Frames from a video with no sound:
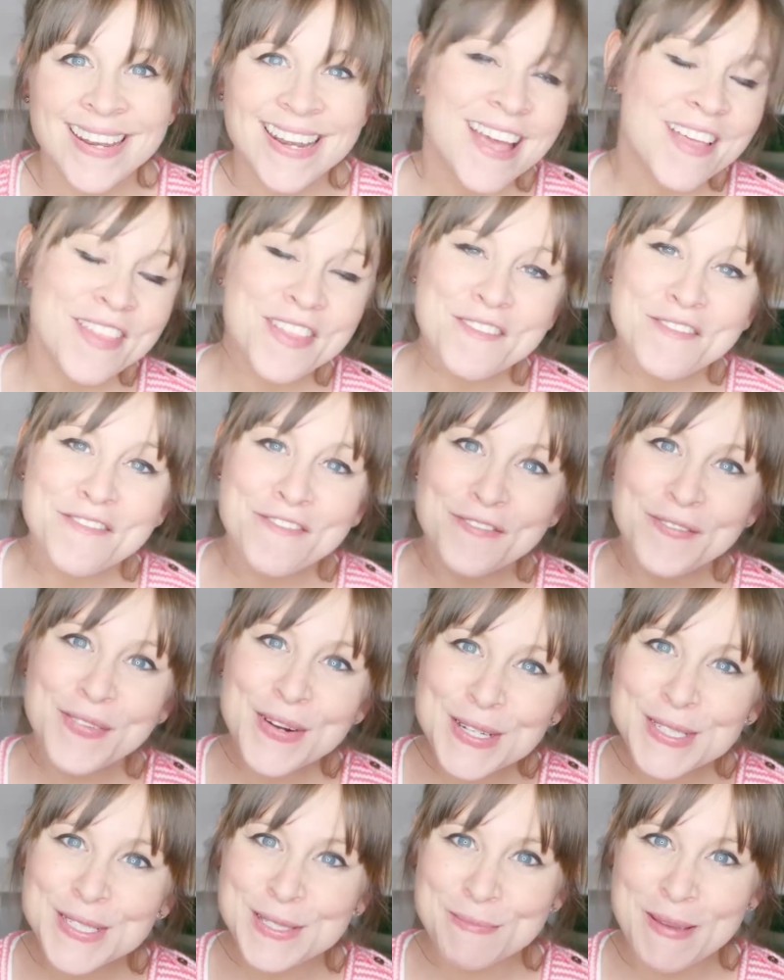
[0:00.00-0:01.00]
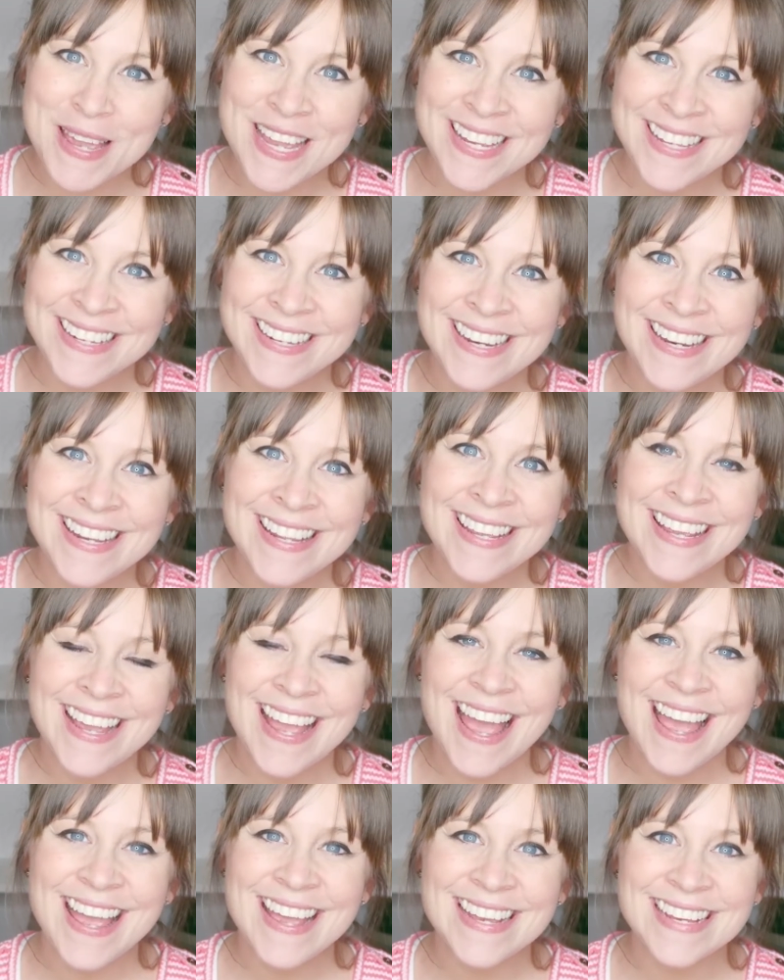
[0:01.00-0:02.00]
Now the first pin
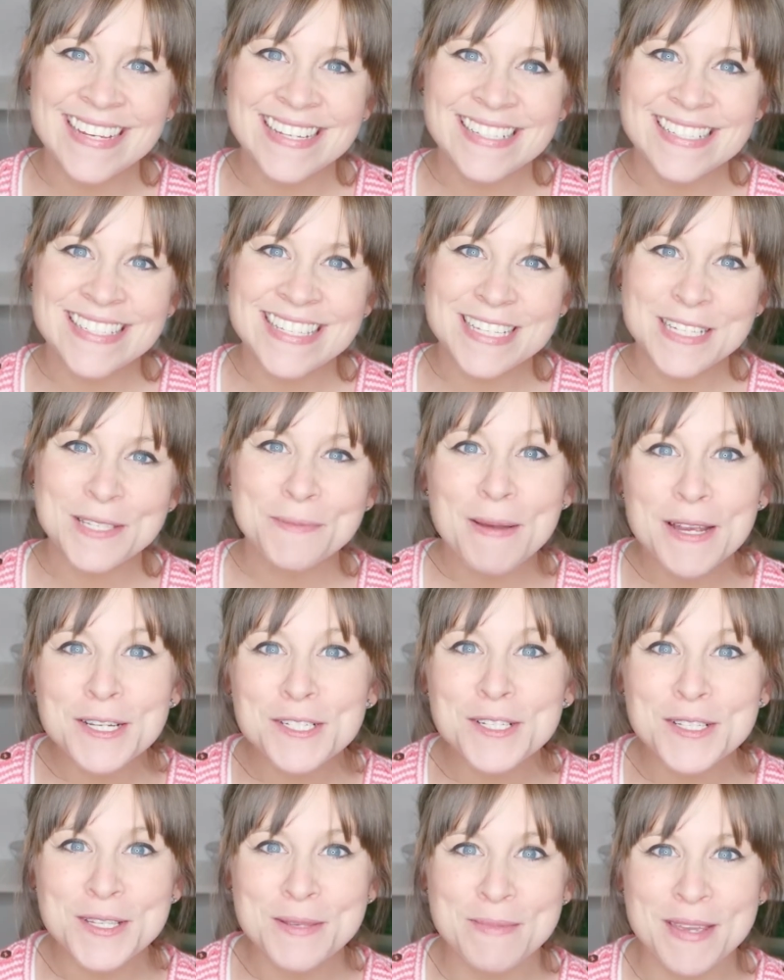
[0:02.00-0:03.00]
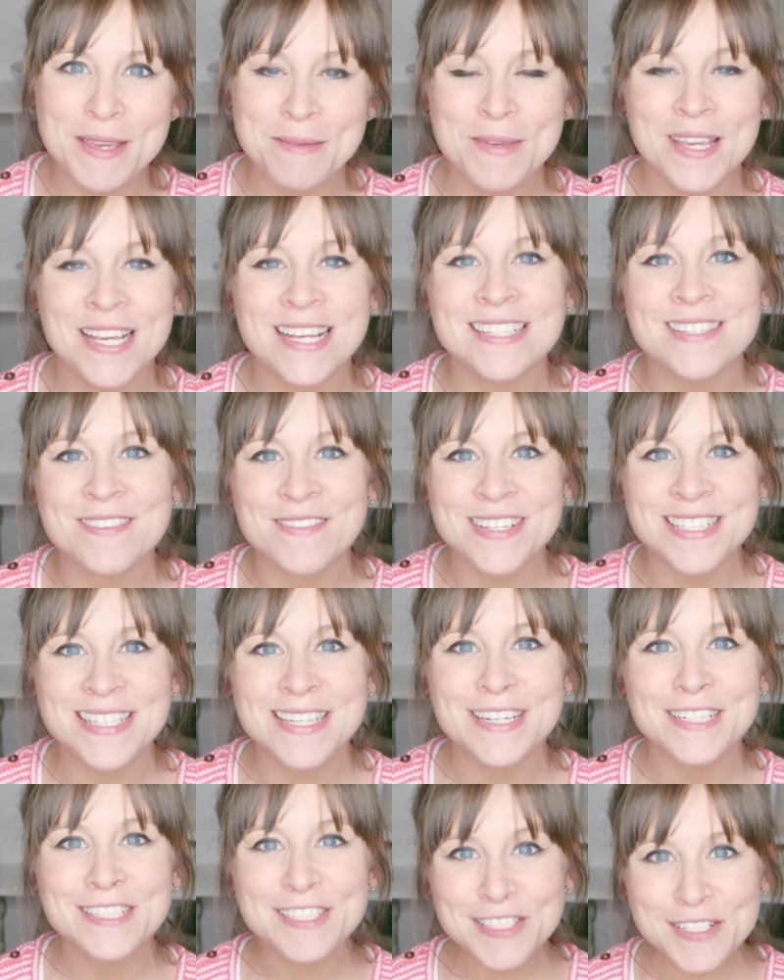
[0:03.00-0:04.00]
is special to me because it was
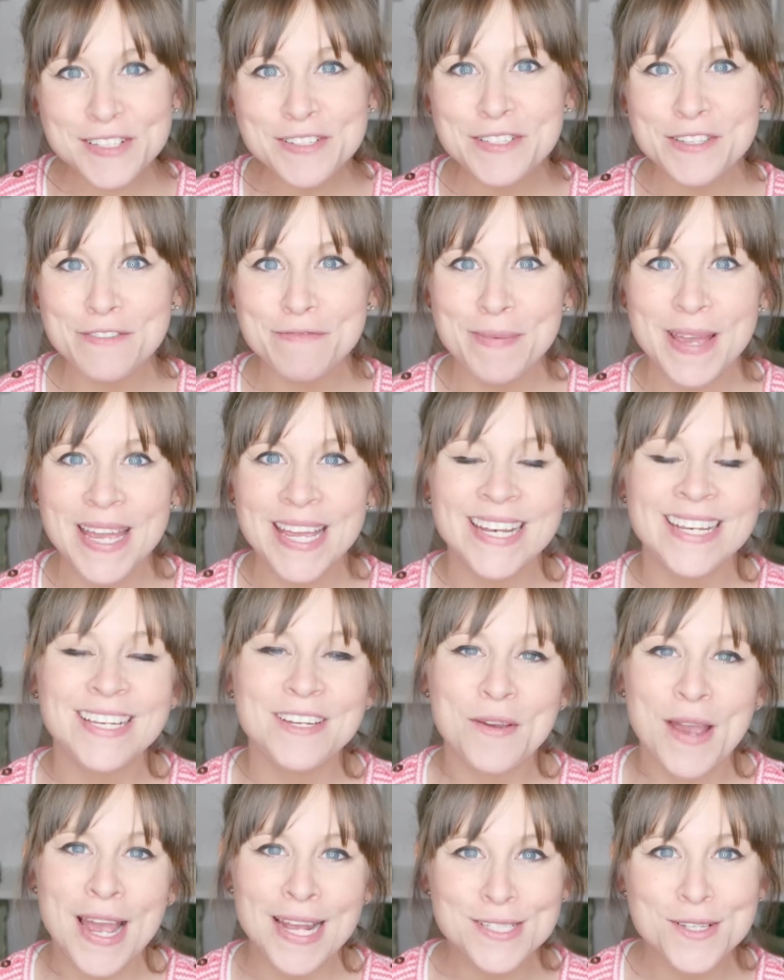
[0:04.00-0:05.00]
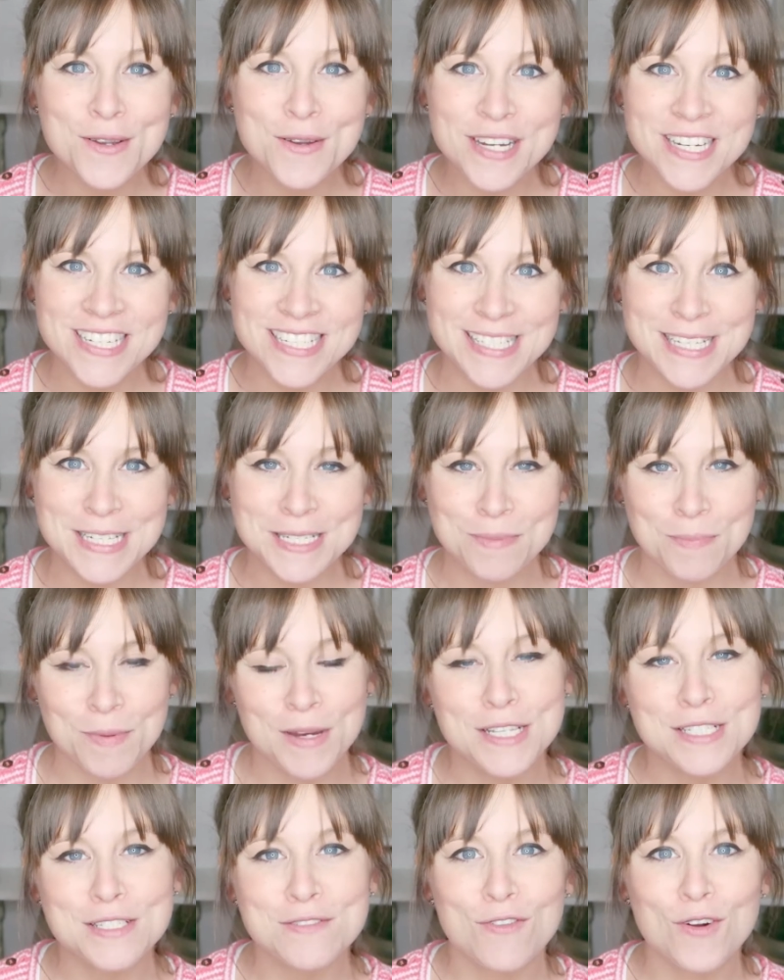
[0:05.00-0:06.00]
an exclusive pin. You had to go to Disney
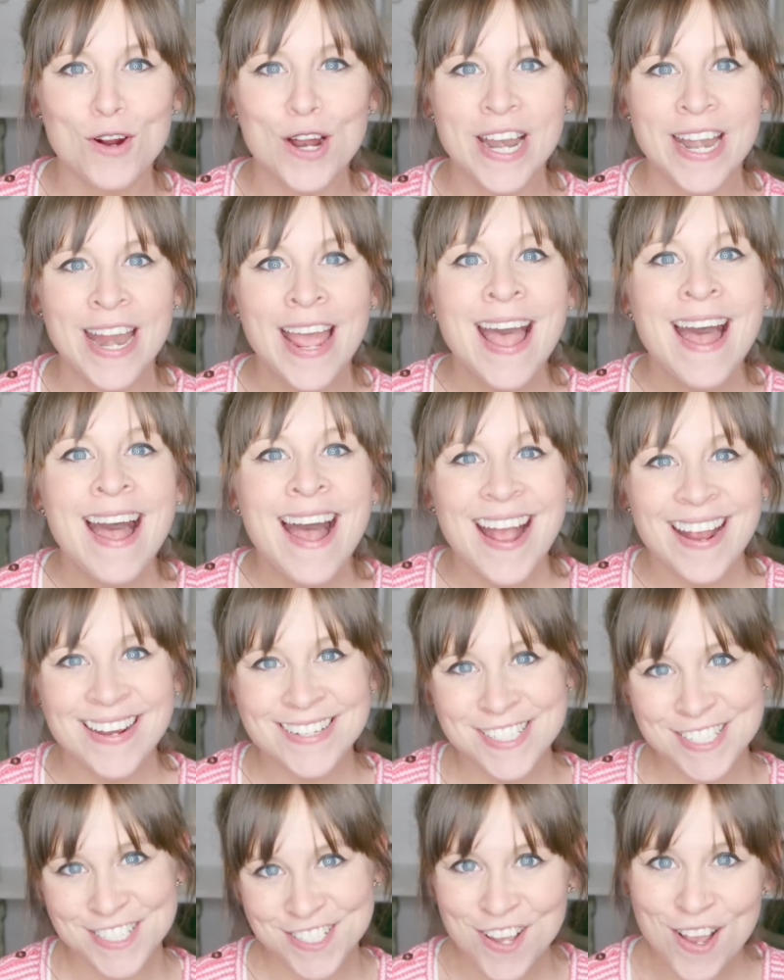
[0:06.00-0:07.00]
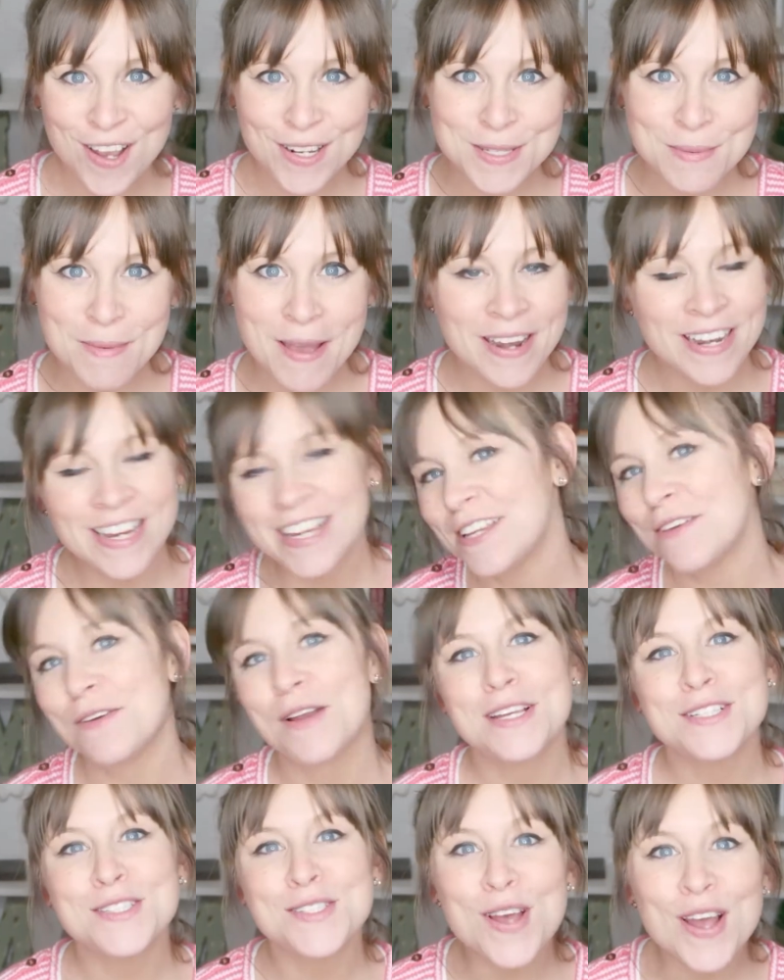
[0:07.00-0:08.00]
Springs for it. I actually talked about it. You
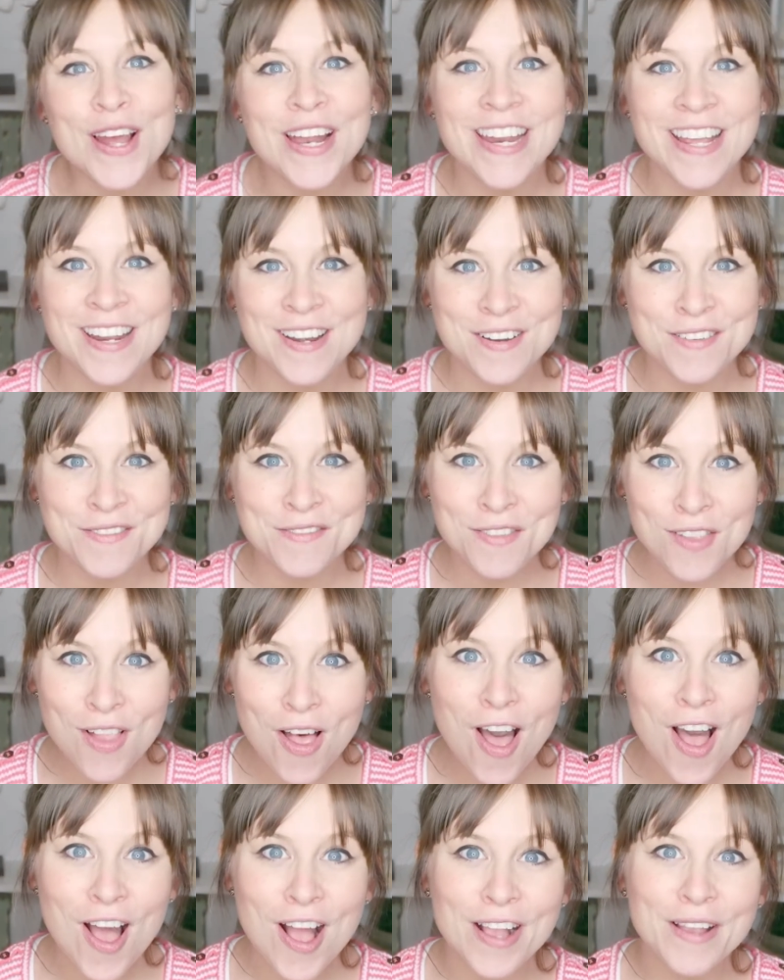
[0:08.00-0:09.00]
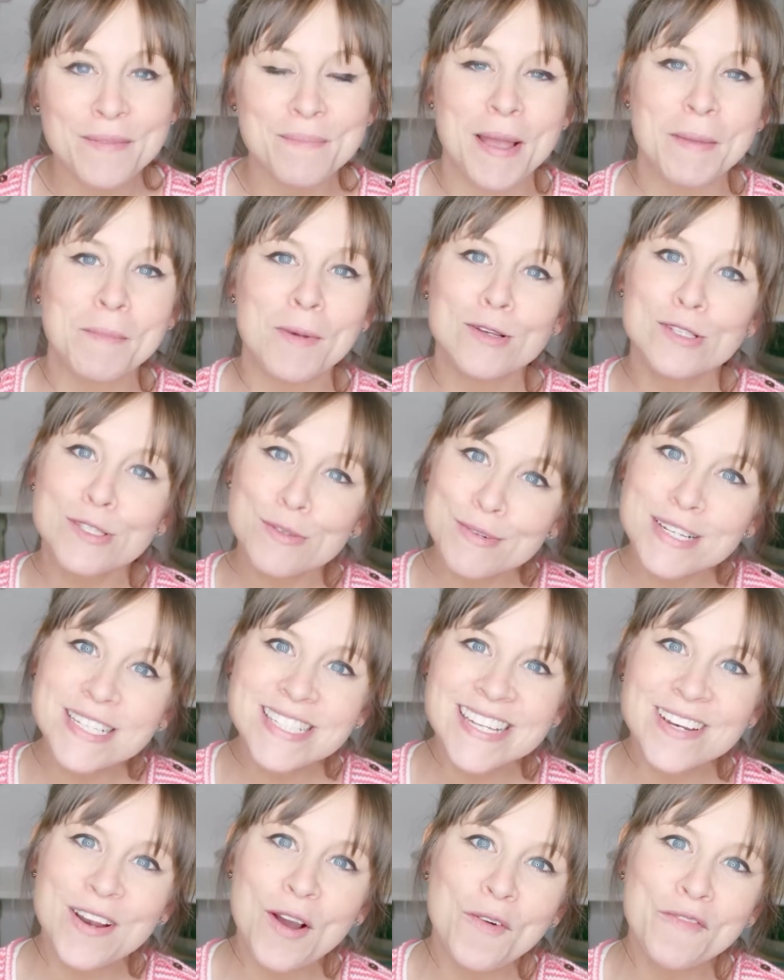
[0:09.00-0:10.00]
guys saw it in a vlog, my most
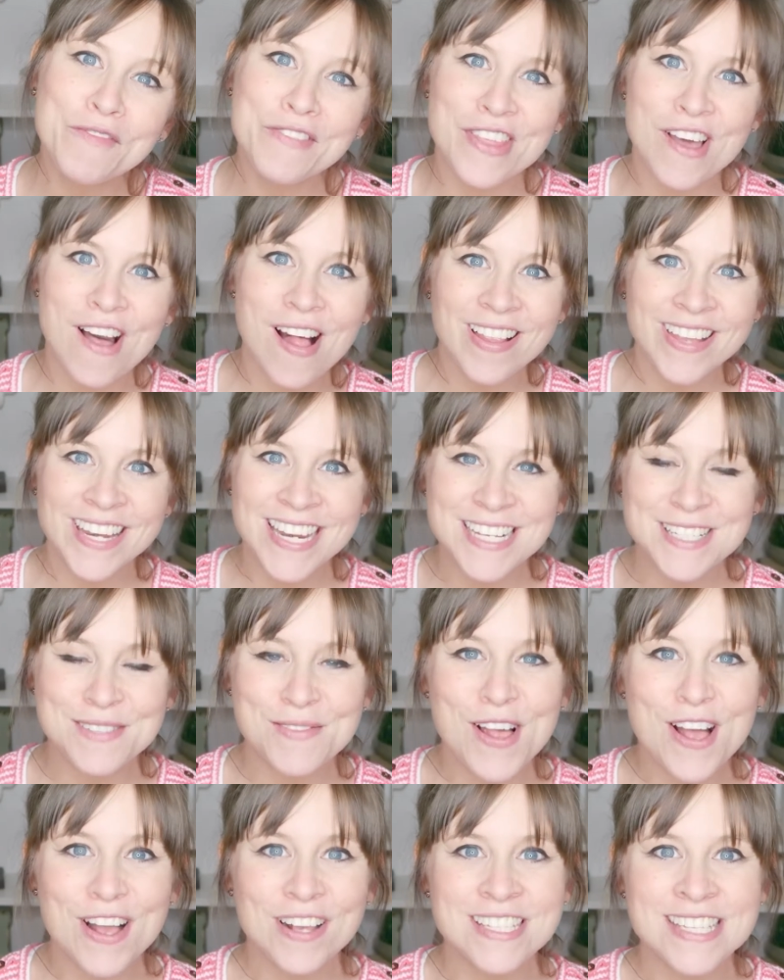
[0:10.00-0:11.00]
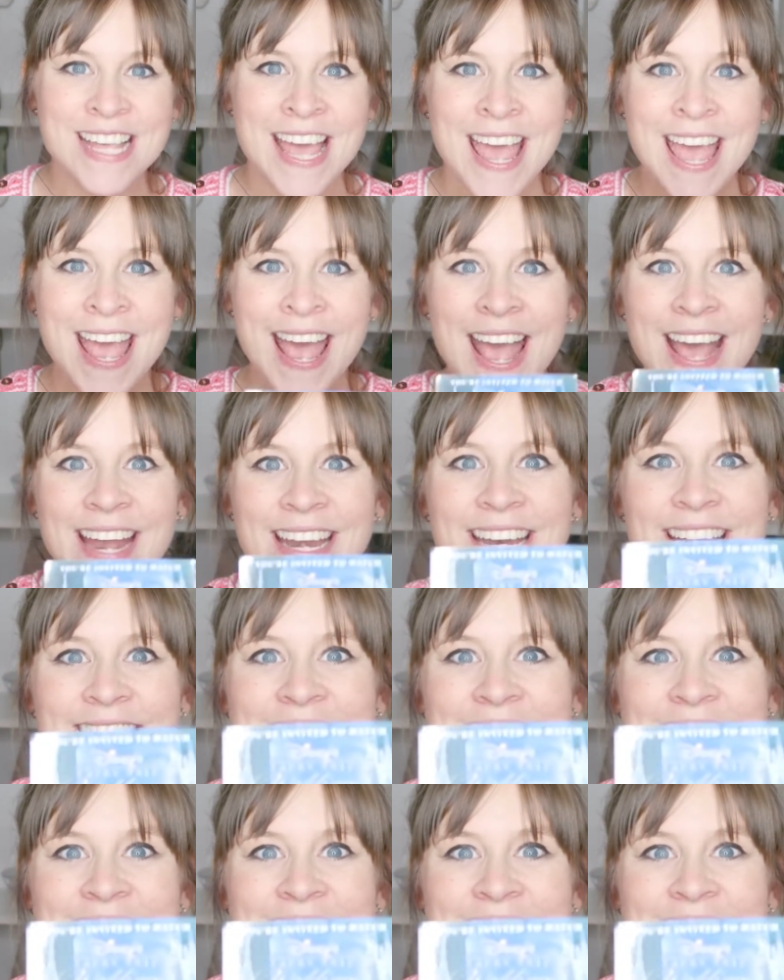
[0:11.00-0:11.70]
recent Home for the Holidays vlog, and